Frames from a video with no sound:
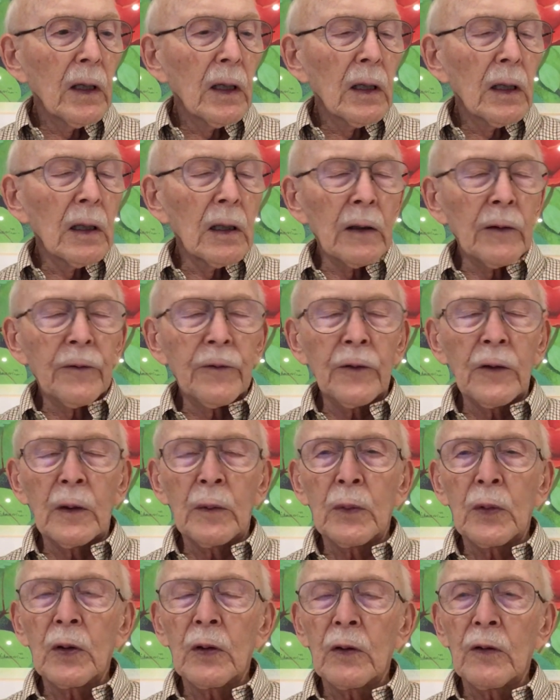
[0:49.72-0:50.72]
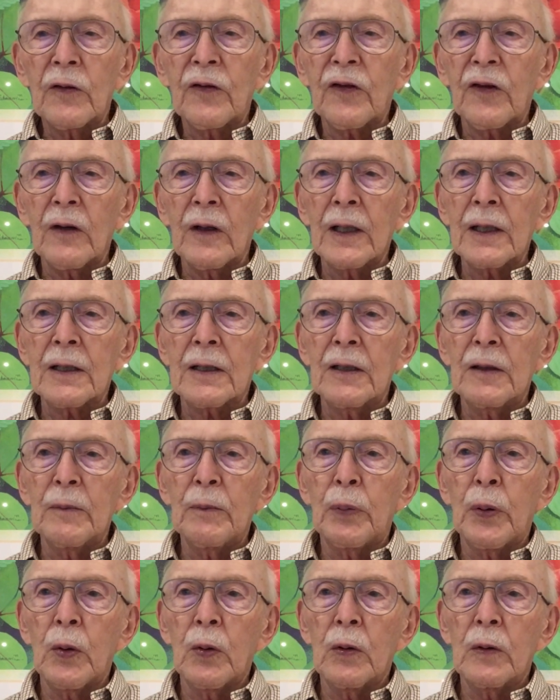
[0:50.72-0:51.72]
are from her Selected
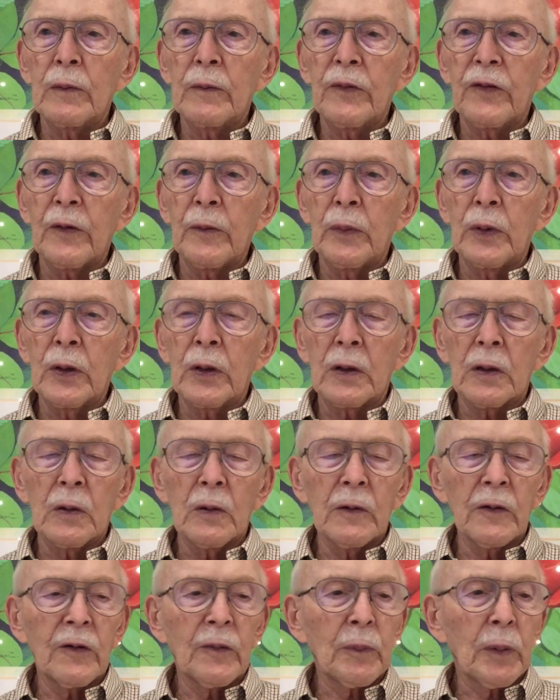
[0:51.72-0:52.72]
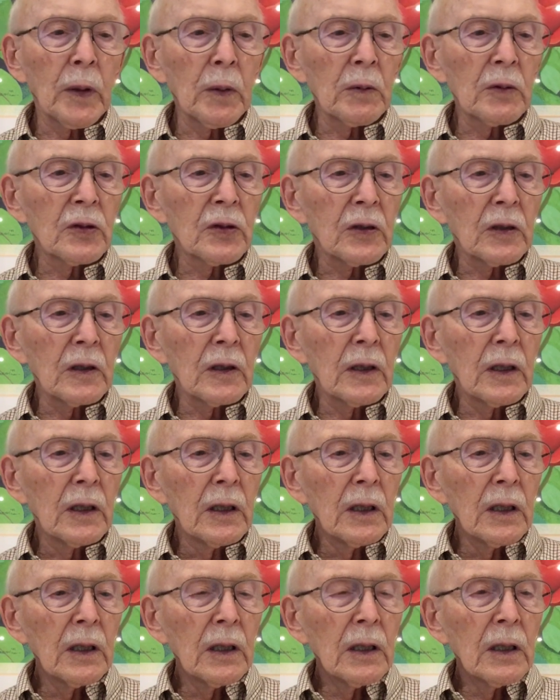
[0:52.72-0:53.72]
Poems, a book that was published in
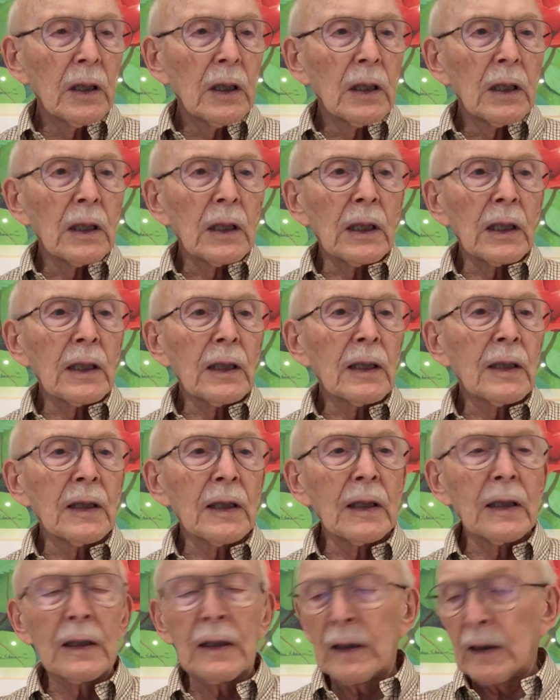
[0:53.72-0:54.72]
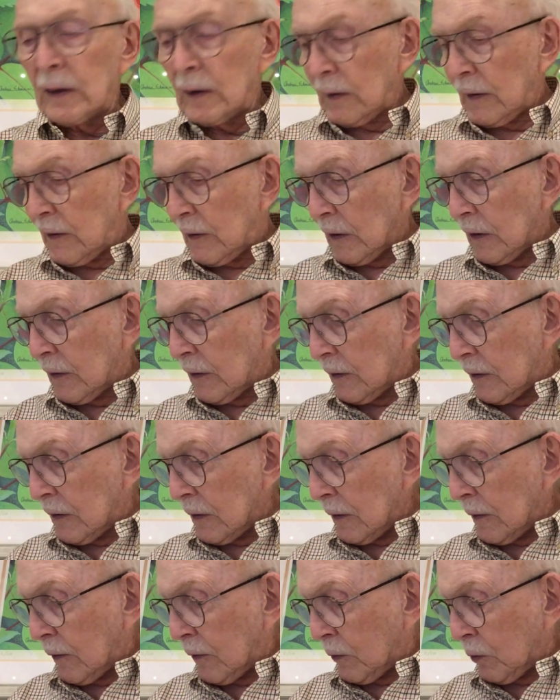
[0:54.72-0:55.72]

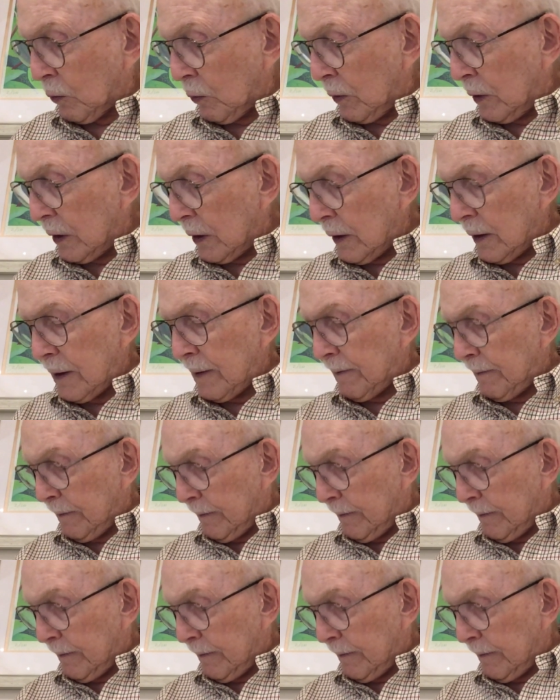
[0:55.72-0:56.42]
1963.